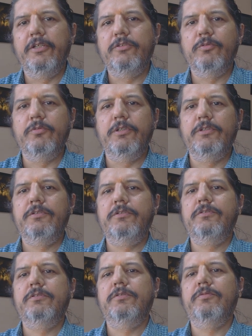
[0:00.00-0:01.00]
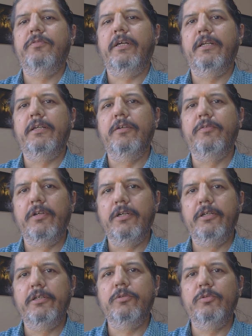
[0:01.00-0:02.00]
students find it
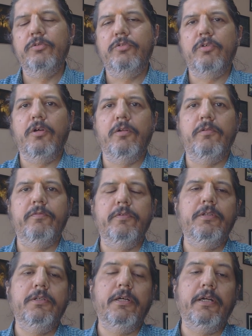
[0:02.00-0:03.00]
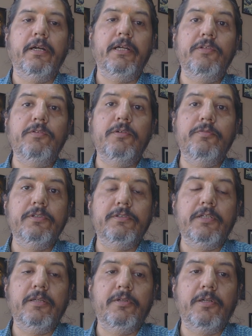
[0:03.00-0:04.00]
difficult to solve, at least the first
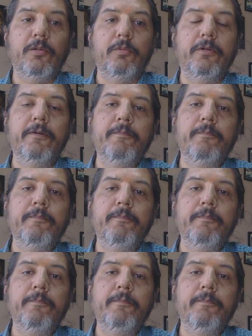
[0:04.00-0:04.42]
time around.